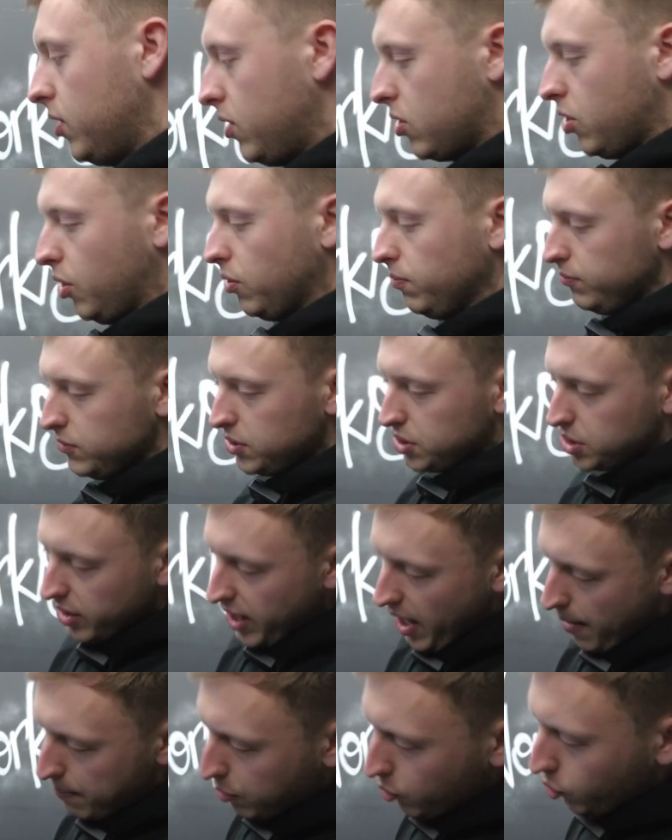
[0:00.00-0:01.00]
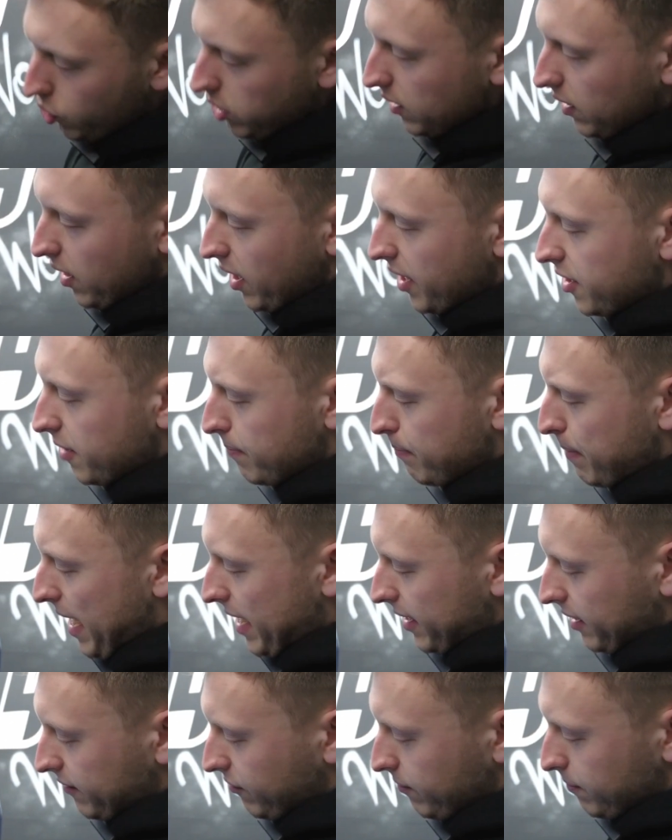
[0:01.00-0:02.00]
Cool, so yeah, pull the liner
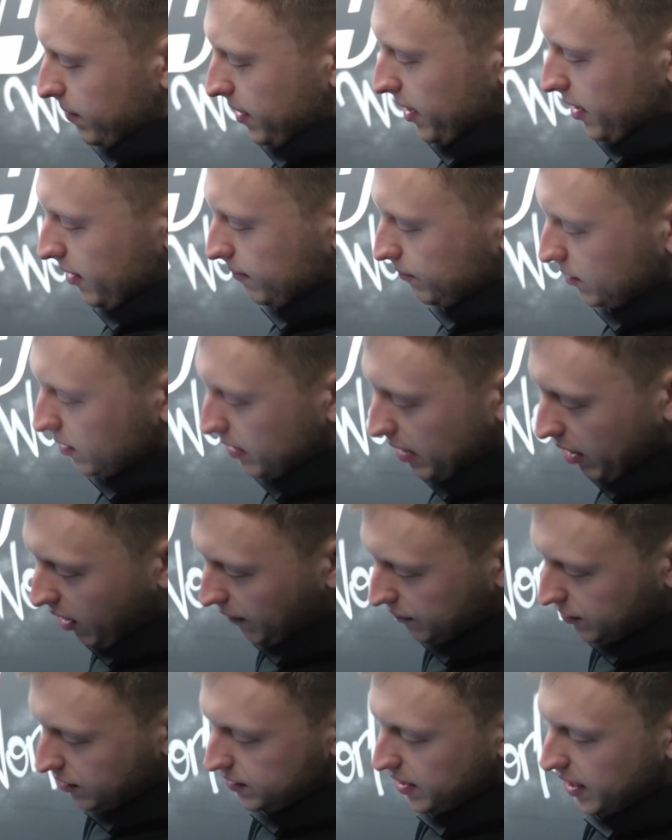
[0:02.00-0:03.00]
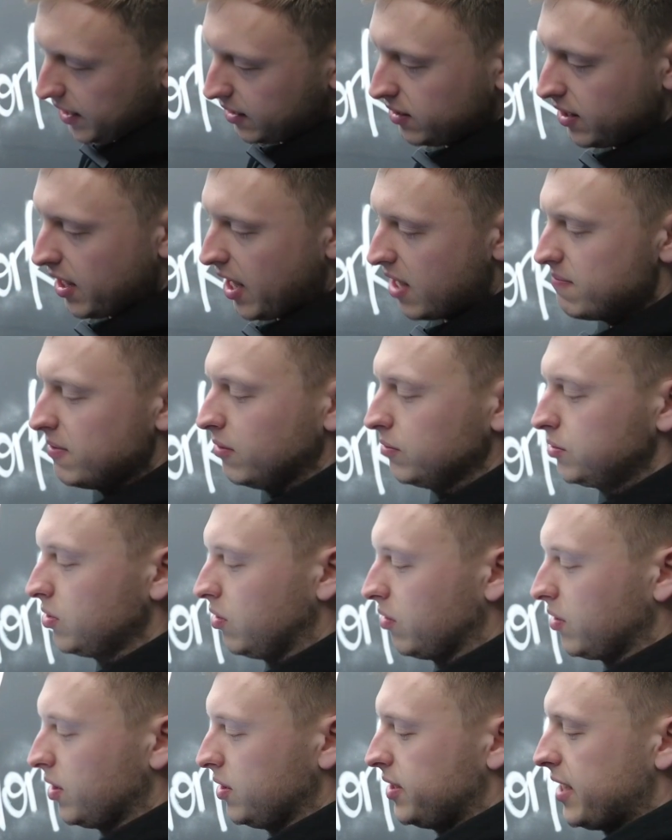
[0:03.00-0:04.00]
back from here after you've taken the 8mm
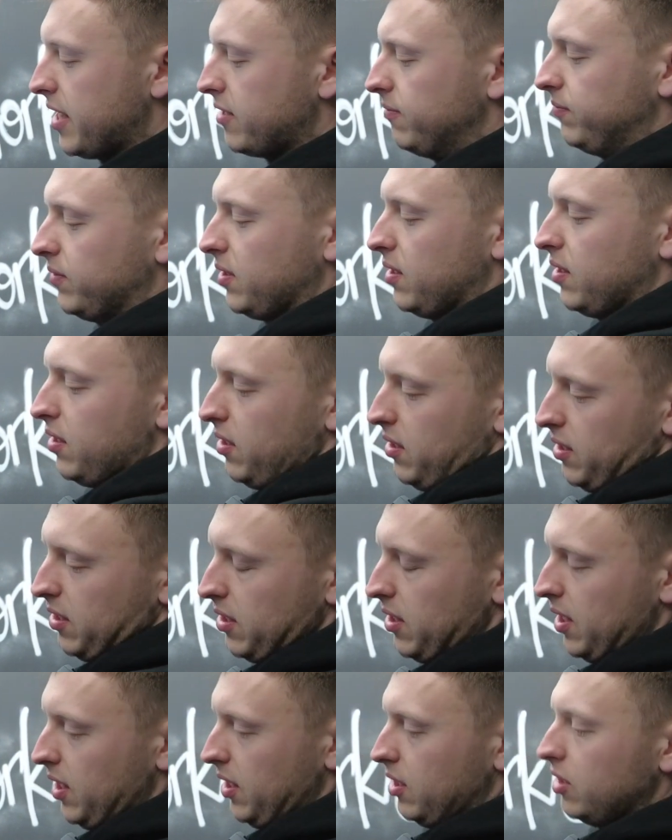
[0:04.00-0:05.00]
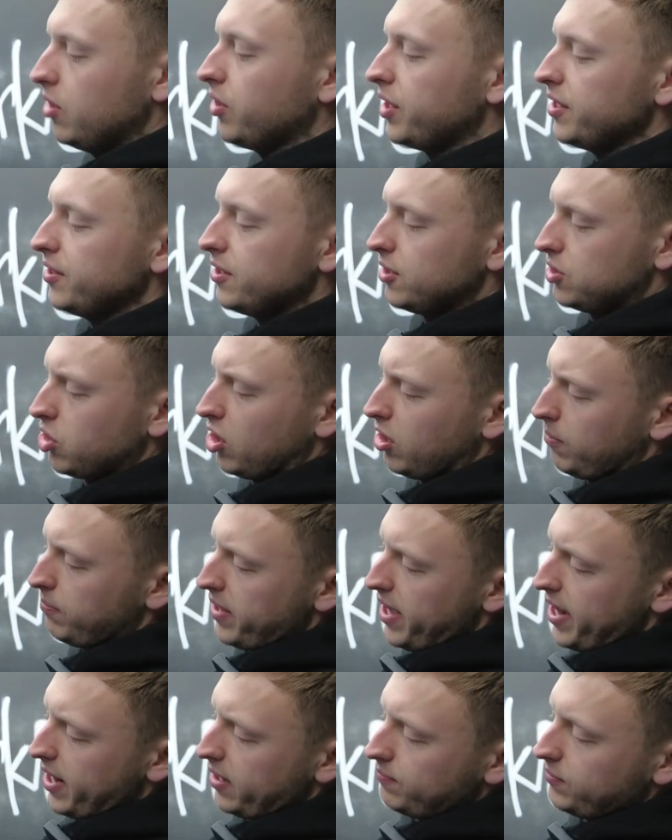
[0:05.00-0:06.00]
sockets out. Look in the top
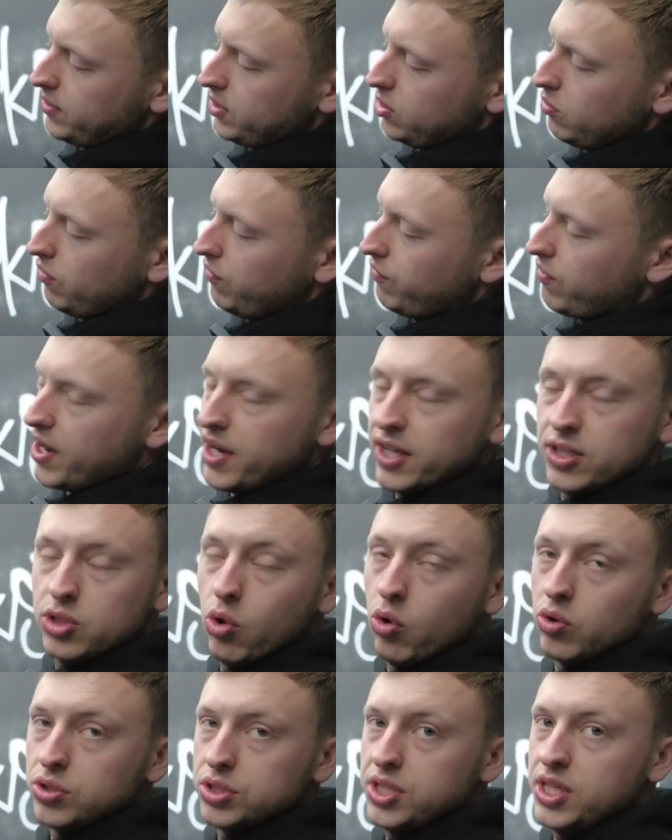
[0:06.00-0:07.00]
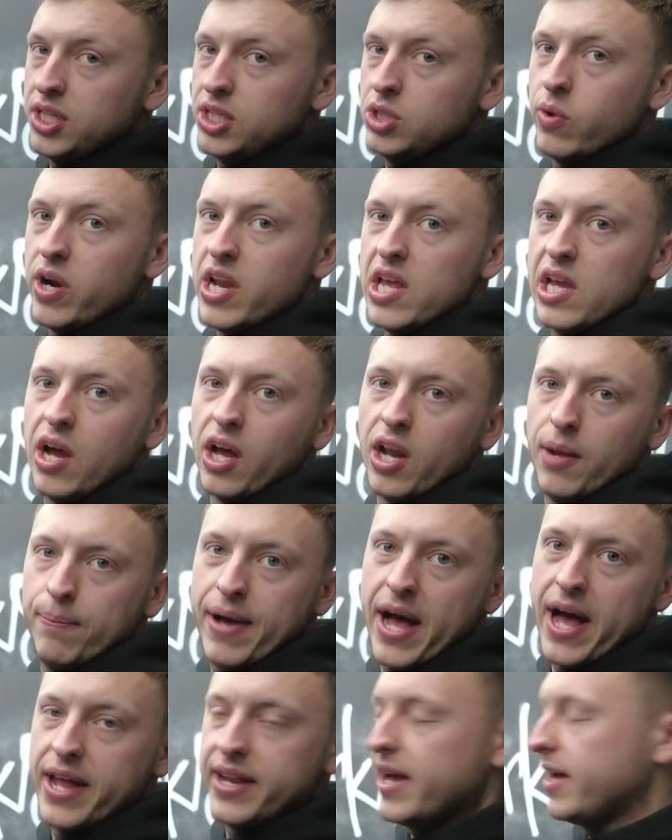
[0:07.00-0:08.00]
there, you'll find a Torx T20 kind of
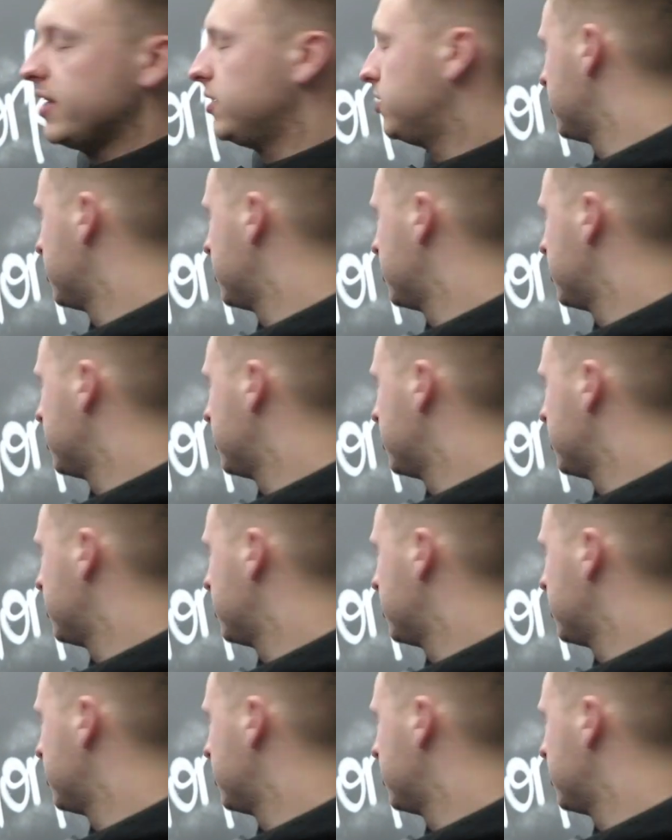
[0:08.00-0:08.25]
pan head